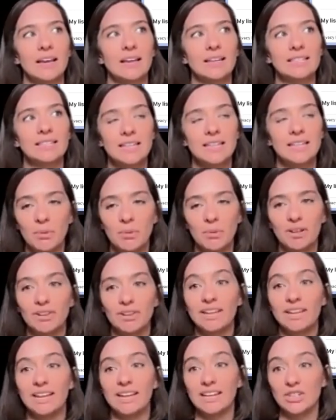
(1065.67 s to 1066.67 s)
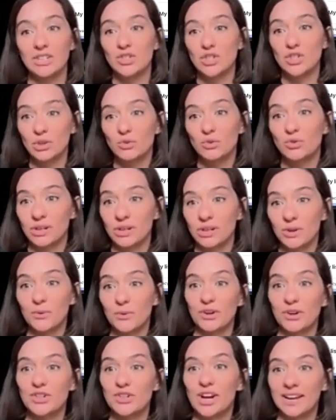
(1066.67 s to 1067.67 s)
typically it's children who
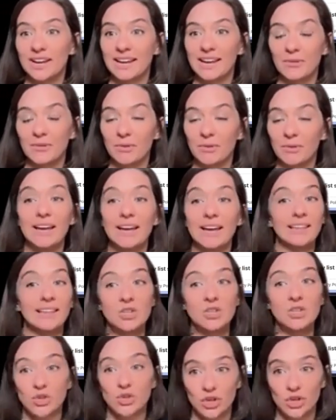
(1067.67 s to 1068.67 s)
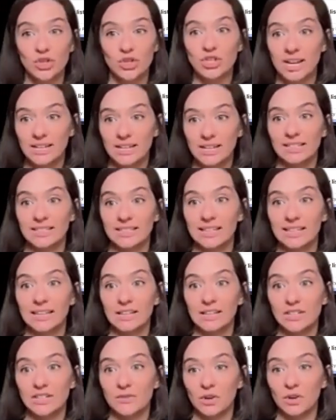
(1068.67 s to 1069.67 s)
are checking in, right? Unless your church takes
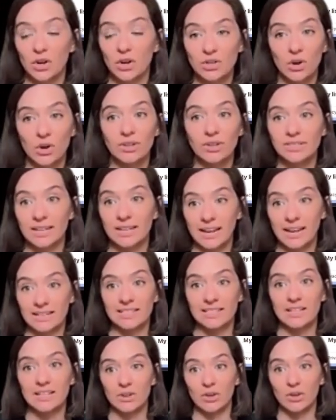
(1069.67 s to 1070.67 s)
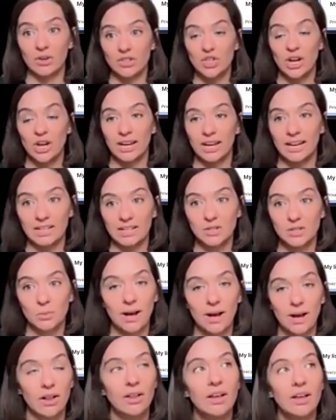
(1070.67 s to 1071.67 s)
attendance for adults and has the adults check in as
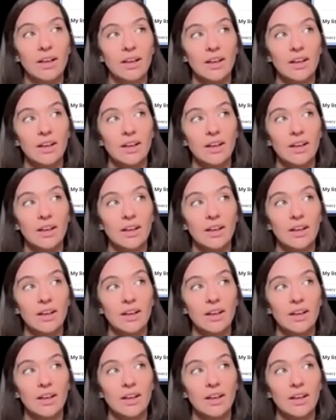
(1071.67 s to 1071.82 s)
well.